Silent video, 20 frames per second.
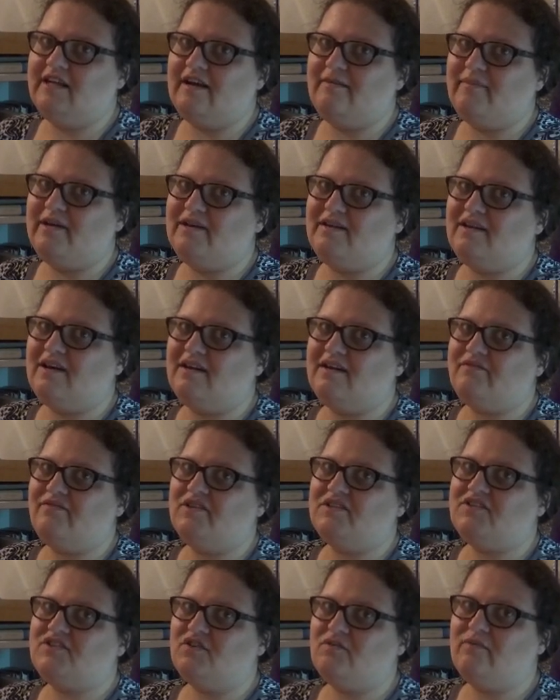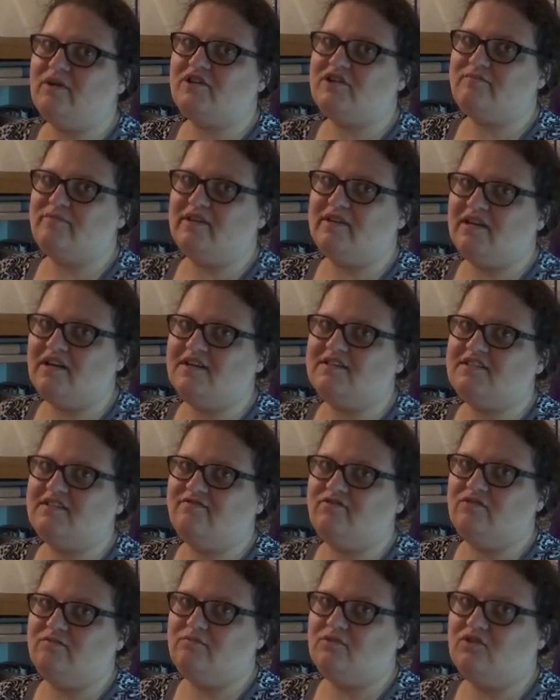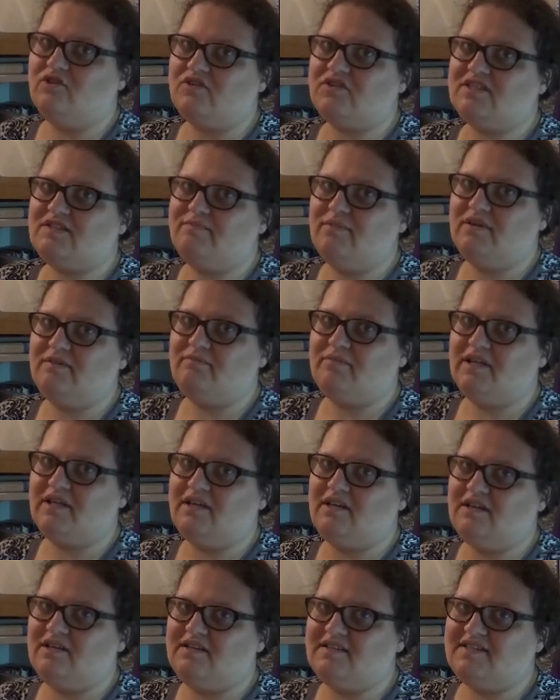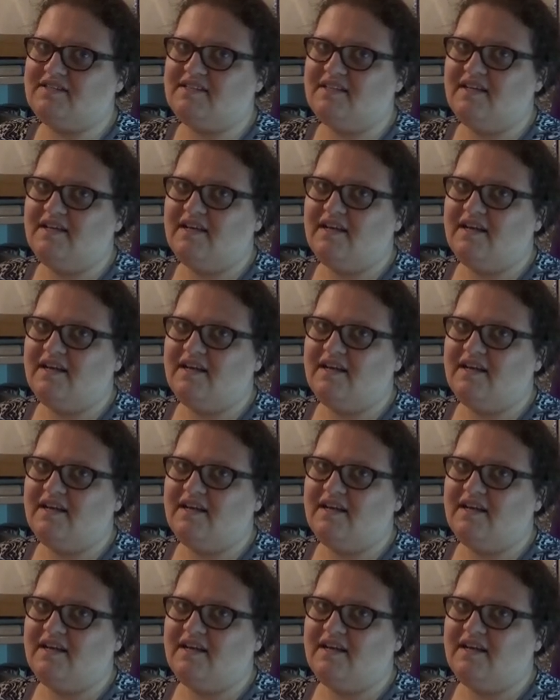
I mean, not even so much because of the books, but because